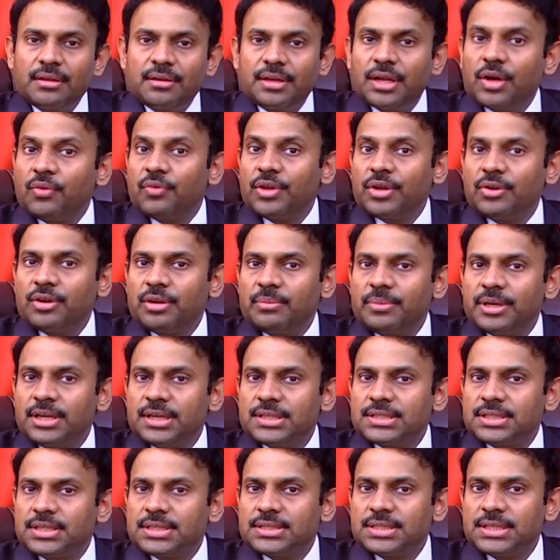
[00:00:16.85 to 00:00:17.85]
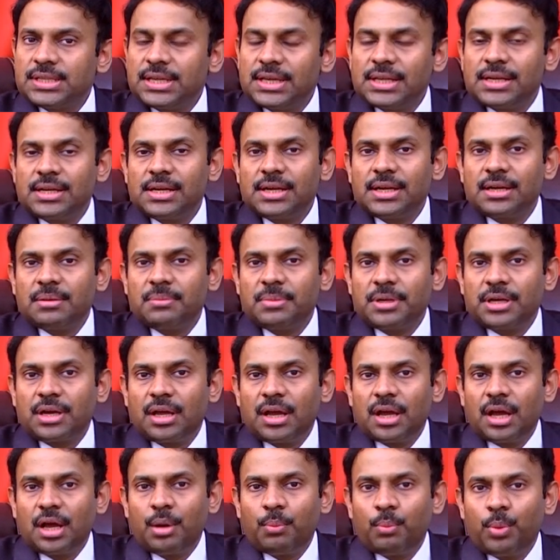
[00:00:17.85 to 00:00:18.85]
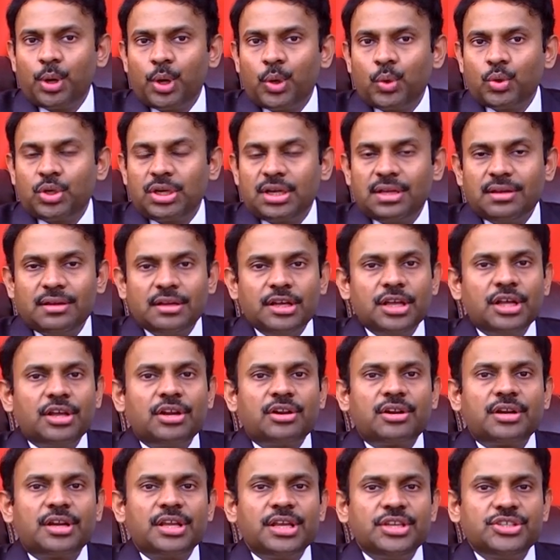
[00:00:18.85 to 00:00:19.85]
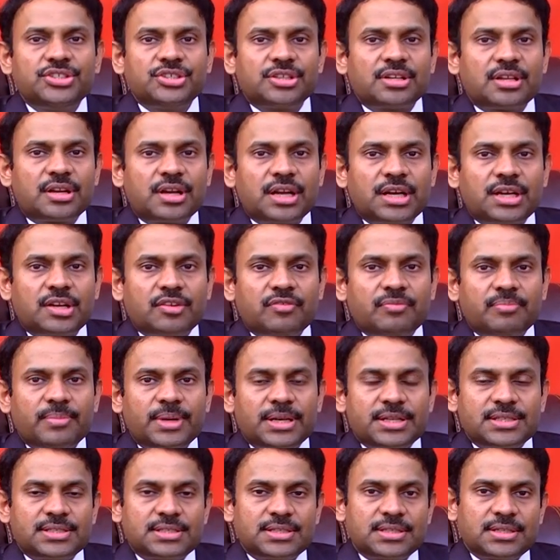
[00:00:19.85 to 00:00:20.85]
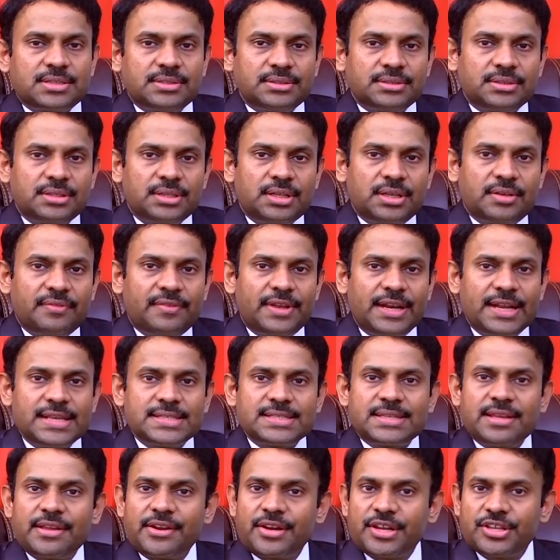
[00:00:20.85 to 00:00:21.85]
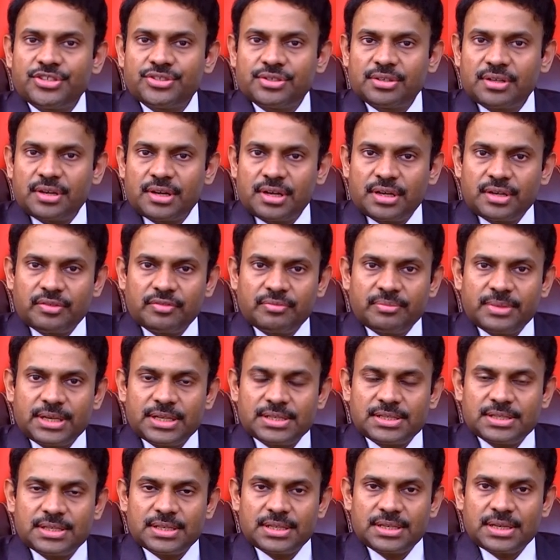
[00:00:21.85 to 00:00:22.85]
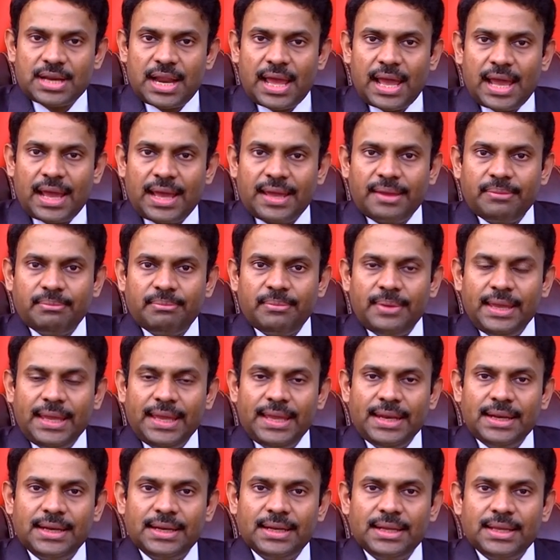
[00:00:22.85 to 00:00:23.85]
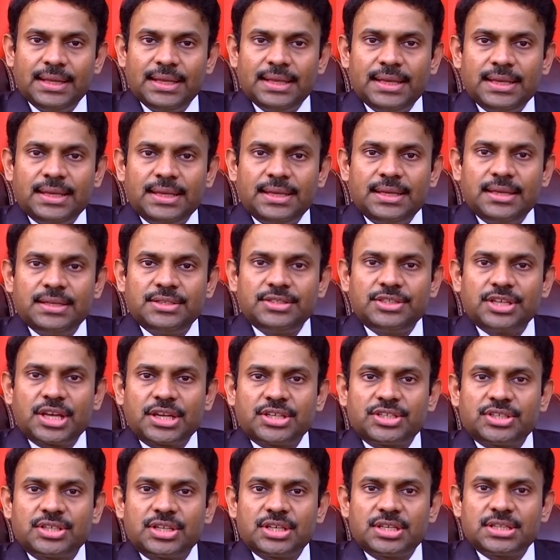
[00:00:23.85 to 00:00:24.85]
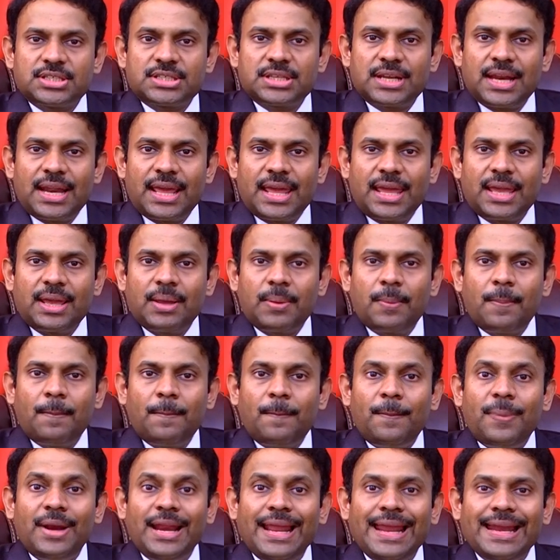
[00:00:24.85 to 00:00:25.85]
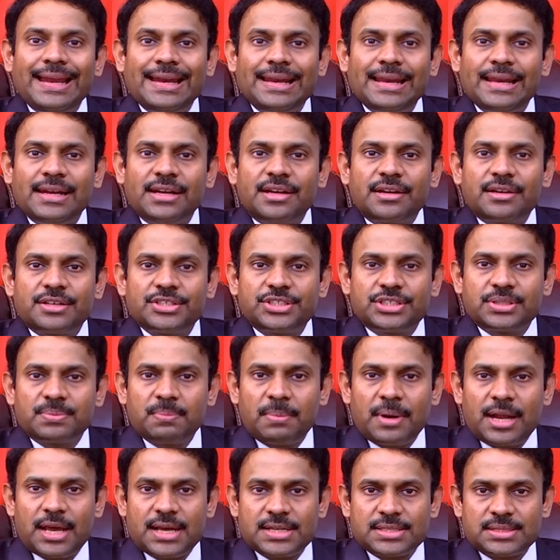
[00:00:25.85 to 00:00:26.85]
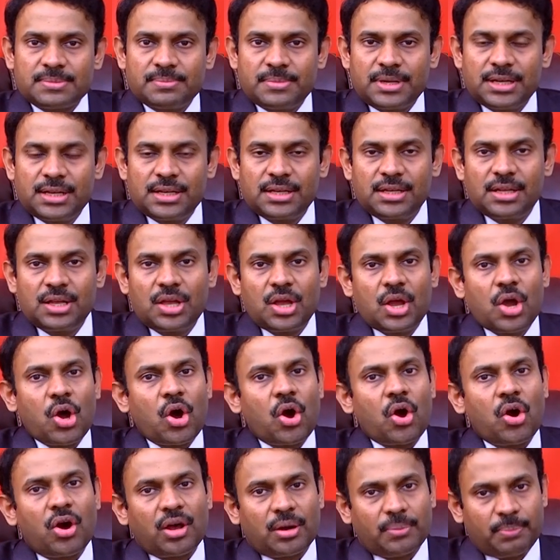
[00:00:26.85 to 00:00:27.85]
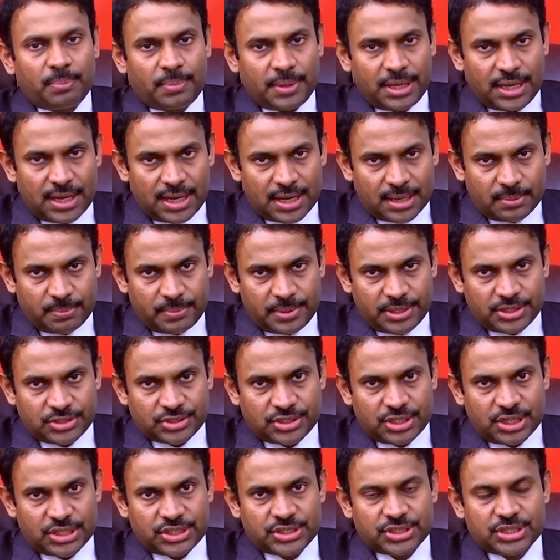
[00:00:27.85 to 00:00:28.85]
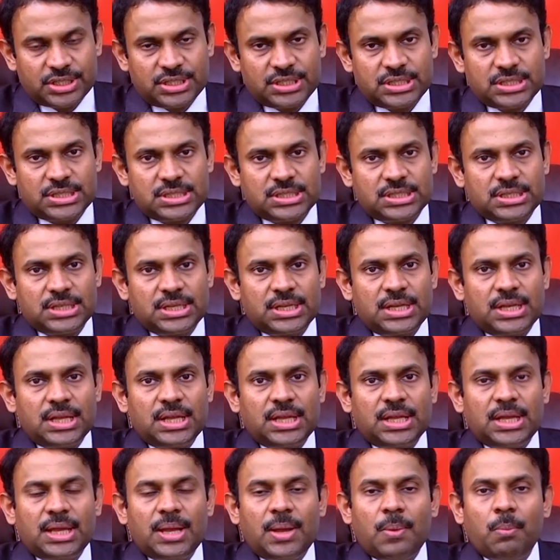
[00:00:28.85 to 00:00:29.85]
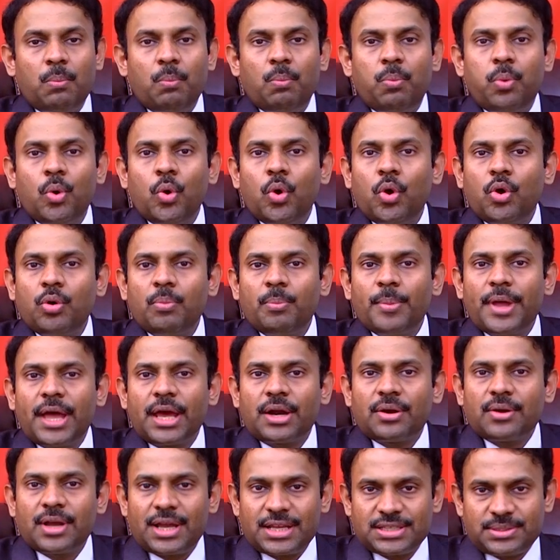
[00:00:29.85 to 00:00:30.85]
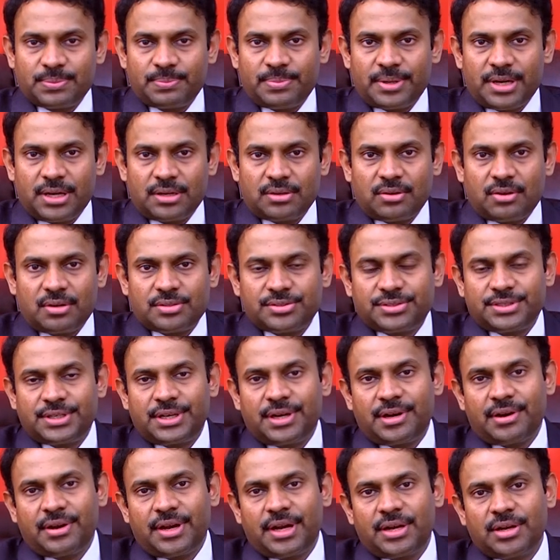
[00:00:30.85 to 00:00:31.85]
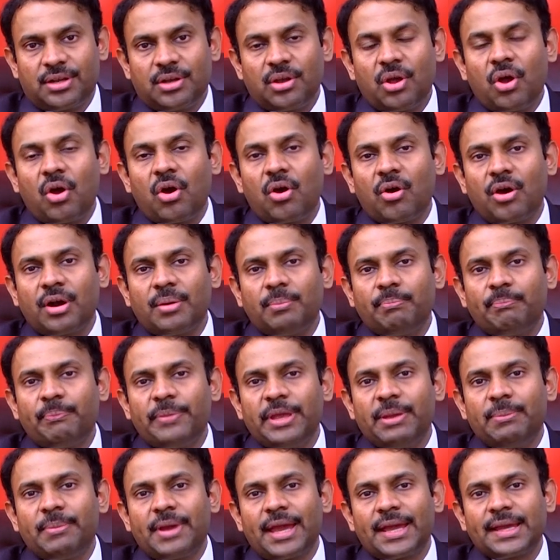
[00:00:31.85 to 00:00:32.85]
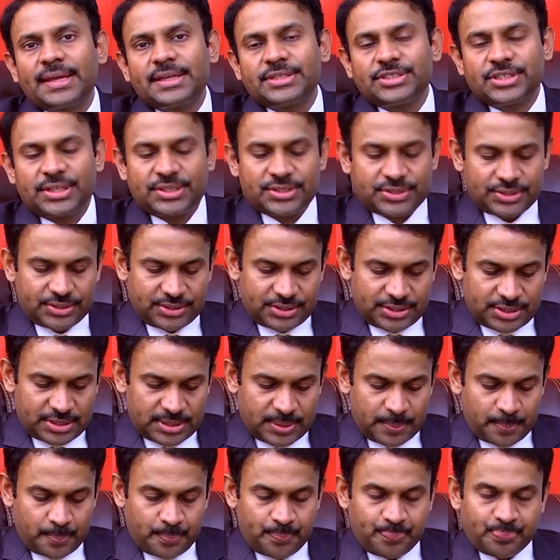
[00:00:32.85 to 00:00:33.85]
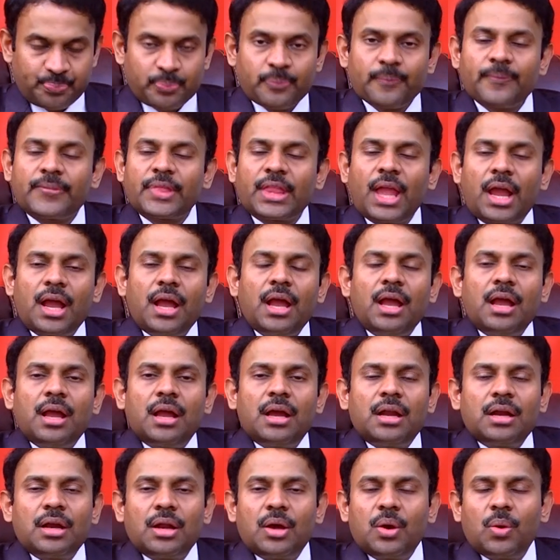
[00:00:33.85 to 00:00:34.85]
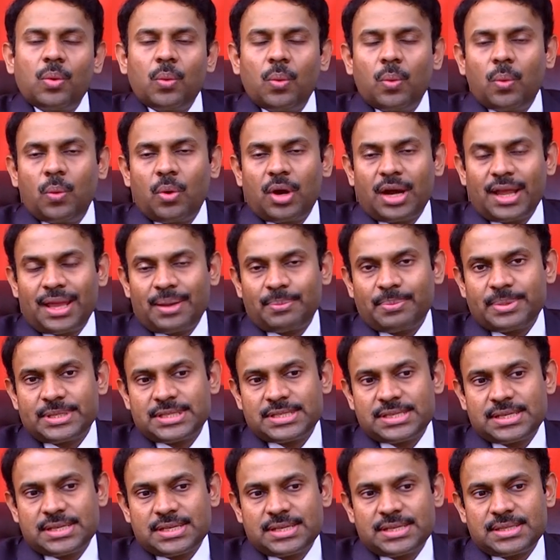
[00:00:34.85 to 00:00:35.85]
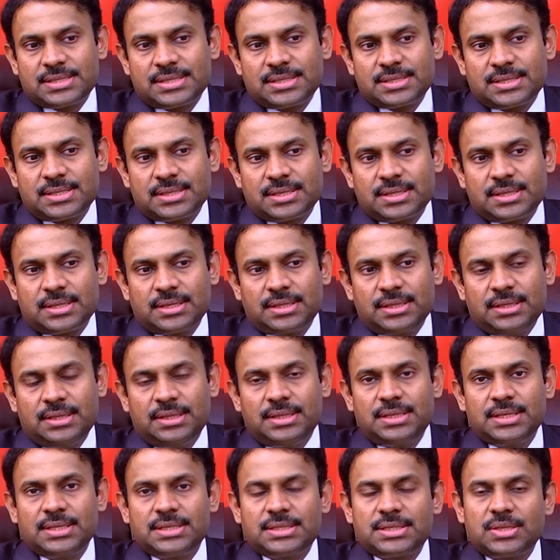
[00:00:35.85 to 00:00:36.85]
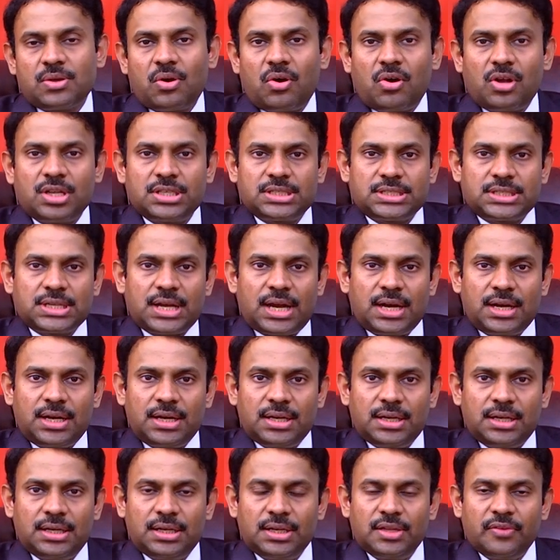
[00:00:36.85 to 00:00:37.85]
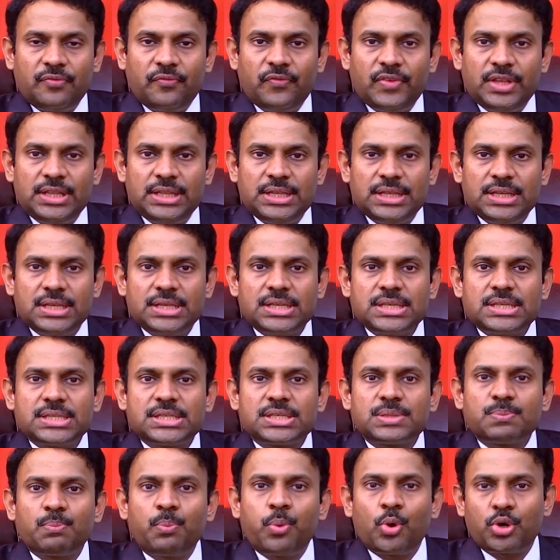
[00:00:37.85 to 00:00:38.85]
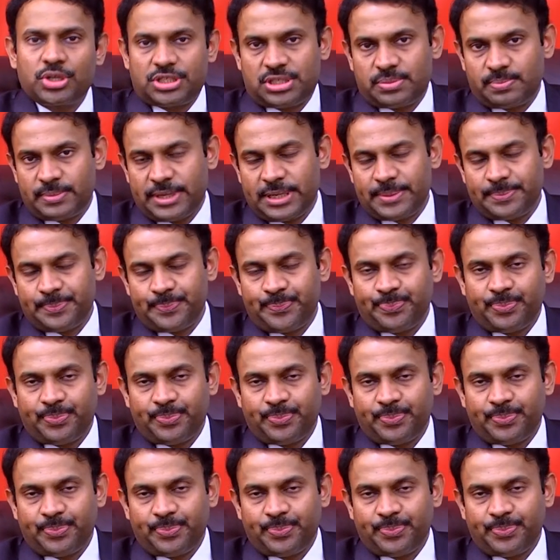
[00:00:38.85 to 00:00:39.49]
Now we are going to be discussing a little bit about regenerative medicine. When I say regenerative medicine, I mean injections like platelet-rich plasma or PRP injections, bone marrow aspirate concentrate or BMAC injections. Now what happens is this all started with sportsmen.